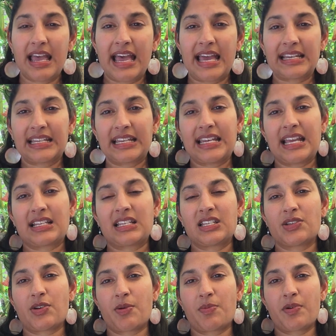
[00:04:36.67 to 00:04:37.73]
and connecting
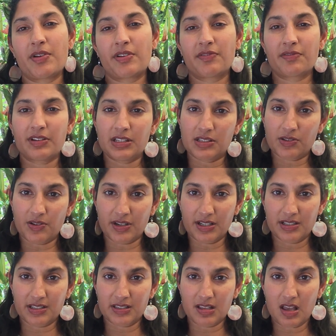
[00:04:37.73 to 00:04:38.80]
to our point of
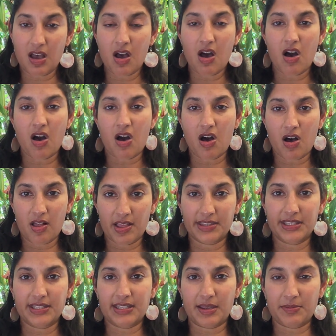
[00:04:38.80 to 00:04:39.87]
resource all at
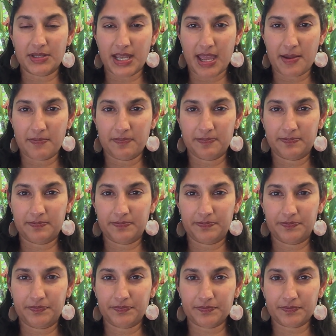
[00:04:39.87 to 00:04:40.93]
the same time.
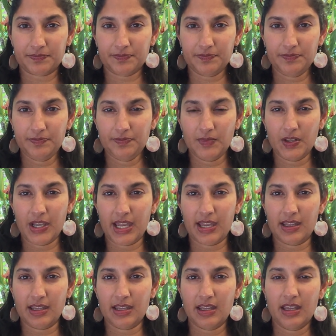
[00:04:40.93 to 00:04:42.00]

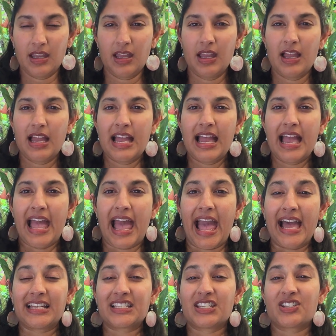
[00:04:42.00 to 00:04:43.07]
Okay?
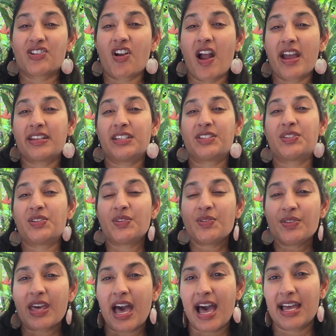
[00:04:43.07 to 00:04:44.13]
And to try to
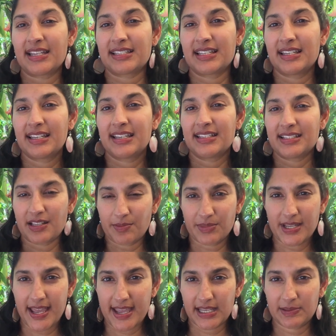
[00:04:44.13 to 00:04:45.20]
do that
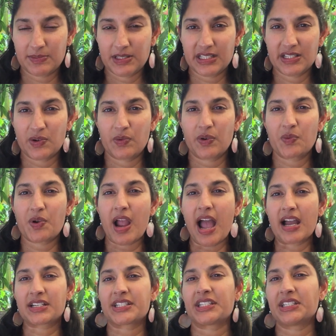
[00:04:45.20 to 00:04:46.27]
sometimes when we're
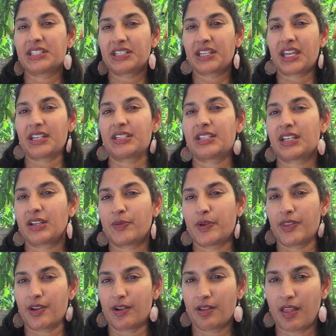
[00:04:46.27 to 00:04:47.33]
actually engaging
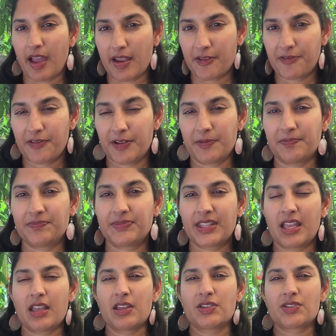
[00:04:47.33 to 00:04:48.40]
with our life.
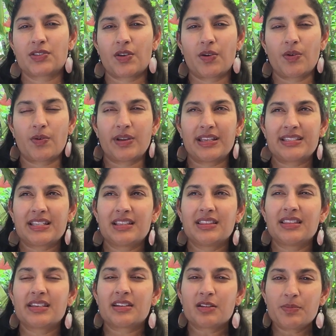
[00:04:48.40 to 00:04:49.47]
So it's a
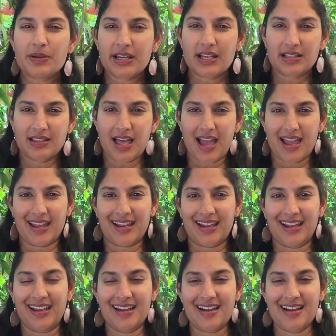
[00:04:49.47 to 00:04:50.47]
little bit like